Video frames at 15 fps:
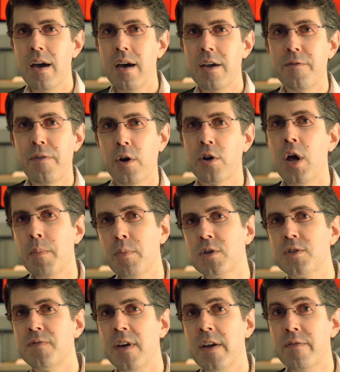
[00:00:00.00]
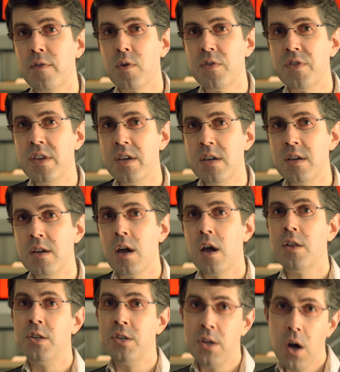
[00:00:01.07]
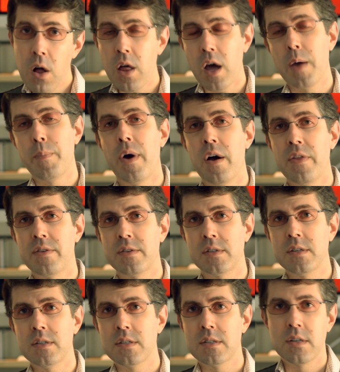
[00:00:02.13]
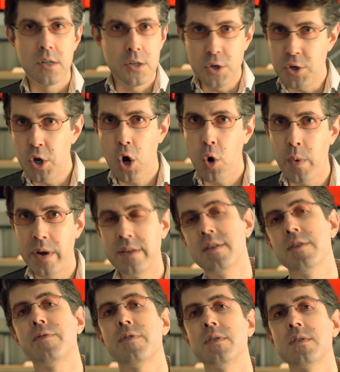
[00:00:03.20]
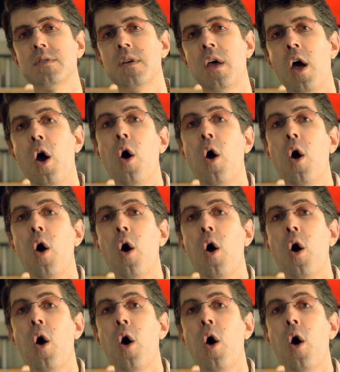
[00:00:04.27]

if our numbers favor the null hypothesis, no weight difference,